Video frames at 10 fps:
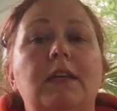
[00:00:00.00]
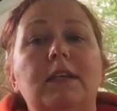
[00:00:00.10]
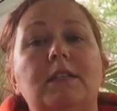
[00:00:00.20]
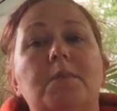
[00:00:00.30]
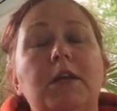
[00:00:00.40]
And
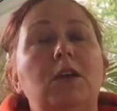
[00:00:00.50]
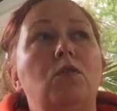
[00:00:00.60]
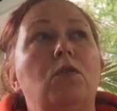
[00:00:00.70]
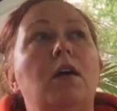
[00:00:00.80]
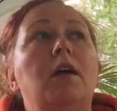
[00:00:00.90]
as somebody
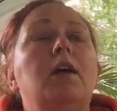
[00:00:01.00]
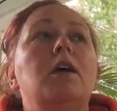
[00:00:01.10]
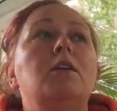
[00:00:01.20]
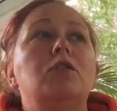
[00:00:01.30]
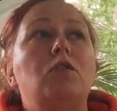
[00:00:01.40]
who
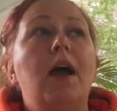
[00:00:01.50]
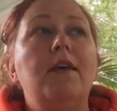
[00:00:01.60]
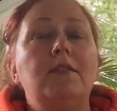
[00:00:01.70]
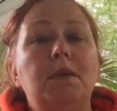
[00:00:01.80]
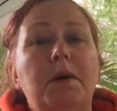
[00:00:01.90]

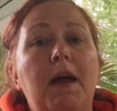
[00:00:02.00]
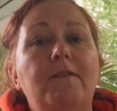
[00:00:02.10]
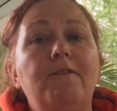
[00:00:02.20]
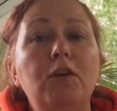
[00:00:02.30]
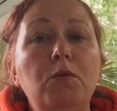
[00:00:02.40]
strives to buy
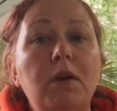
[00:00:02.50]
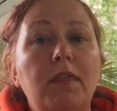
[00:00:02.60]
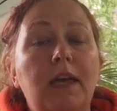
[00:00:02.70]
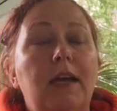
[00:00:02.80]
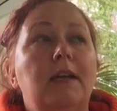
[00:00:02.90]
fewer
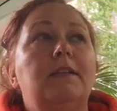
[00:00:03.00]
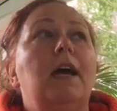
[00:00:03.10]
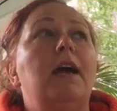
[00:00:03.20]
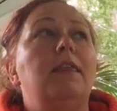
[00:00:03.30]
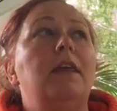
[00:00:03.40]
things,
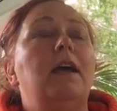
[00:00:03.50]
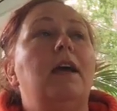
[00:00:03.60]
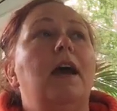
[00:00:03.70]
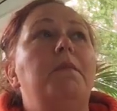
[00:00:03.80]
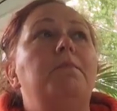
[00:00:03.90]
I think
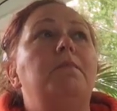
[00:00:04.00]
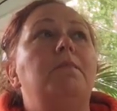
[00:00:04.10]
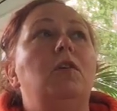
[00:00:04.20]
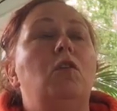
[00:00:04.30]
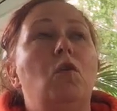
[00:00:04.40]
I
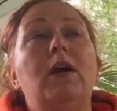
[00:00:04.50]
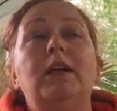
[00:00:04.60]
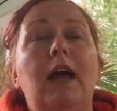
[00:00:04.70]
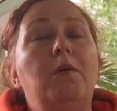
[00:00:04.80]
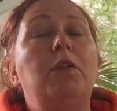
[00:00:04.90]

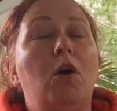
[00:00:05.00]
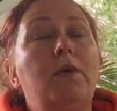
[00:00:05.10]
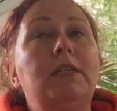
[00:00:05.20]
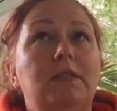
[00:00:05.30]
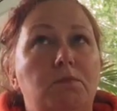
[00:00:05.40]
will
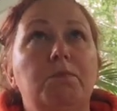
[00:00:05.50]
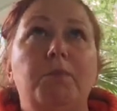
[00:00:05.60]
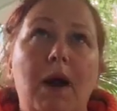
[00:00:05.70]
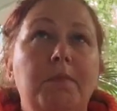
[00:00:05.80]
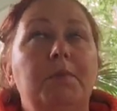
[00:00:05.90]
always
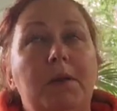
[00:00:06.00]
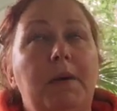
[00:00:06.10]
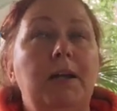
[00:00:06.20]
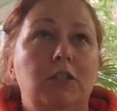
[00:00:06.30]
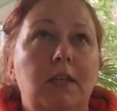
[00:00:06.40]
probably
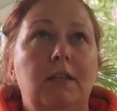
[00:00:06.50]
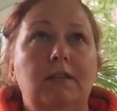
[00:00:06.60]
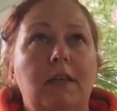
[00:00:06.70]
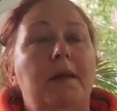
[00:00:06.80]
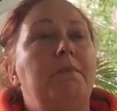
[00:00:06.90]
buy
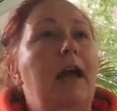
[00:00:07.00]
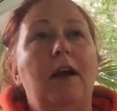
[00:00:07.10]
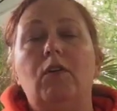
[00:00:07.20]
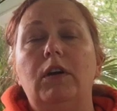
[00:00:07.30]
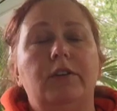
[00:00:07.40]
jeans. I'm
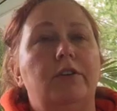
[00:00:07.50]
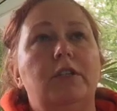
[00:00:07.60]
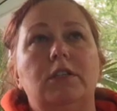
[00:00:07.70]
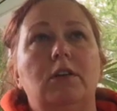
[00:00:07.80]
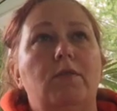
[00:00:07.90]
not going to learn
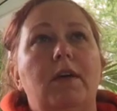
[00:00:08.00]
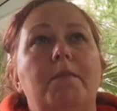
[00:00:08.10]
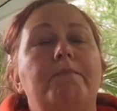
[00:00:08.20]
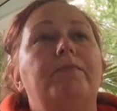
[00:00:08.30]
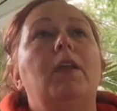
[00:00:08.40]
to sew
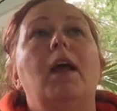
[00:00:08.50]
them.